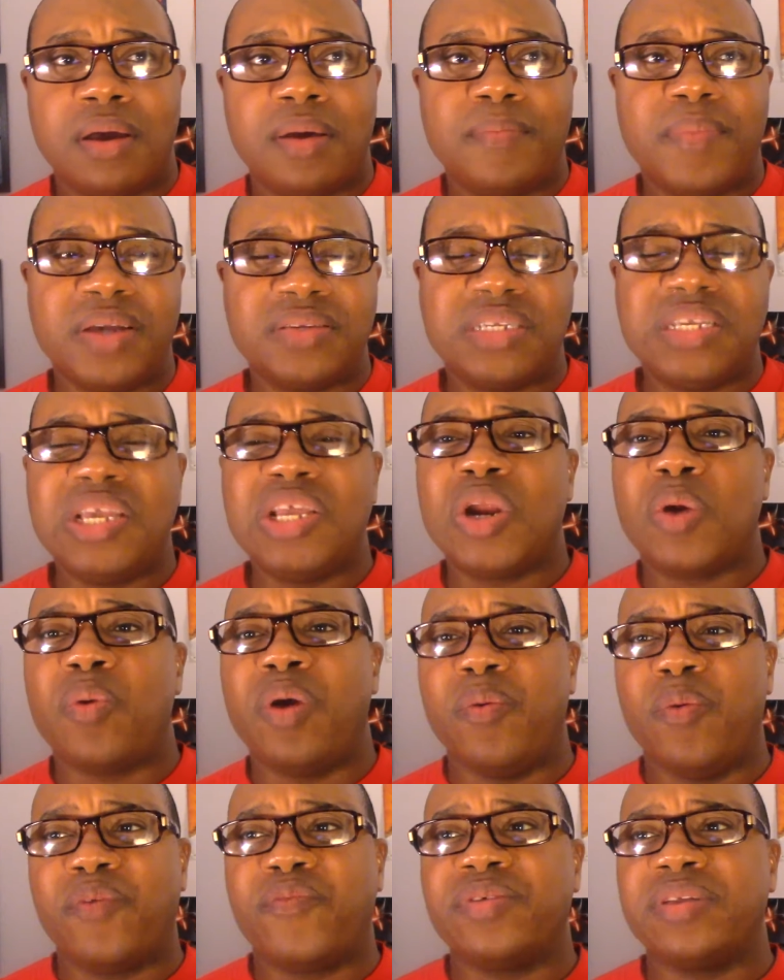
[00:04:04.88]
But seeing her
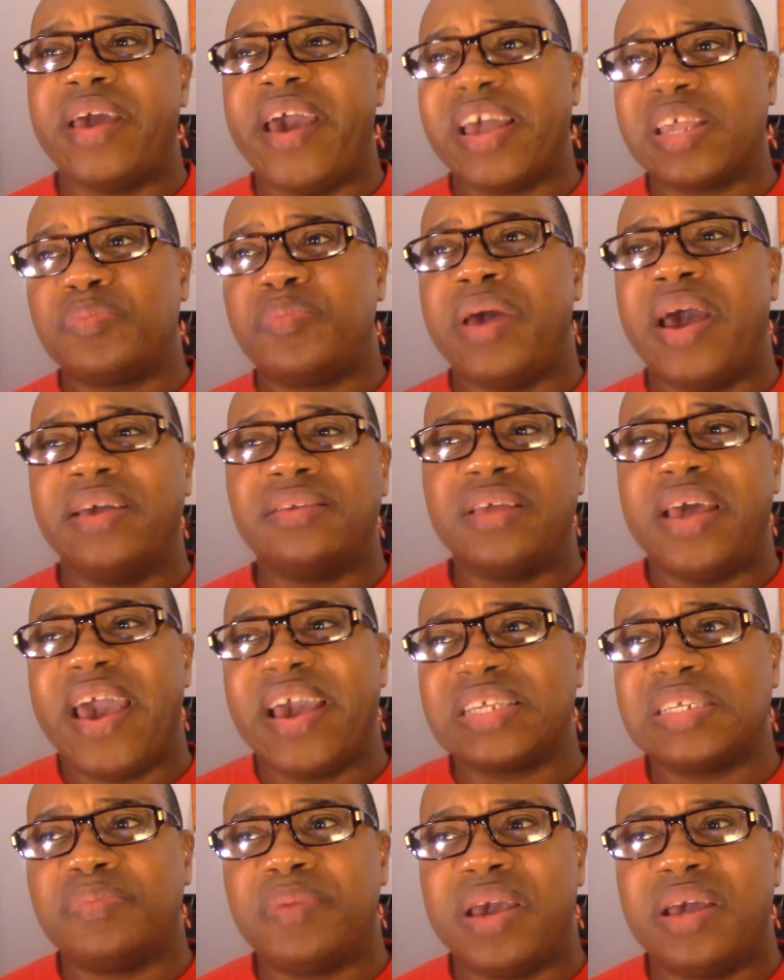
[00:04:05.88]
work for the X-Men as the
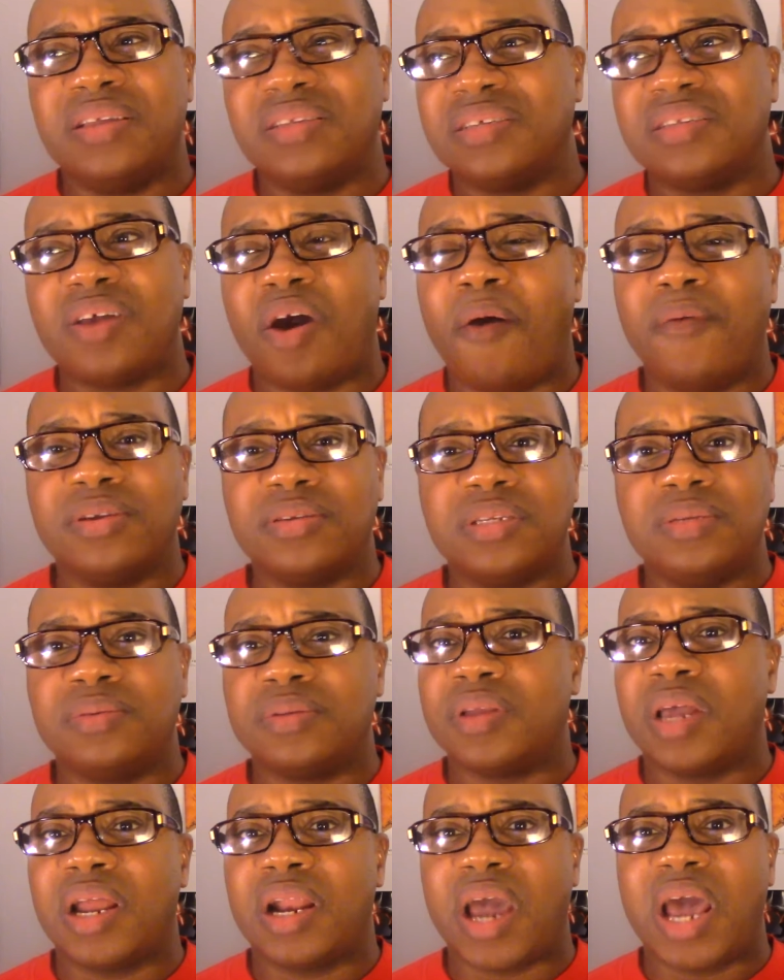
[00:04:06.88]
X-Men, it just always seems
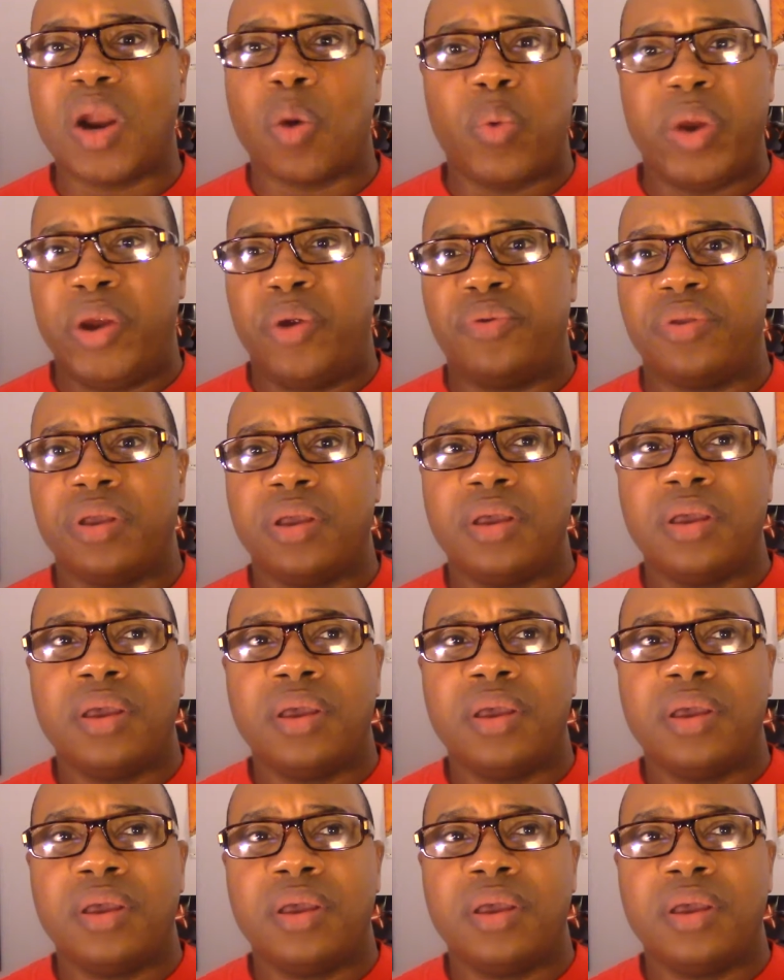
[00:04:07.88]
kind of weird.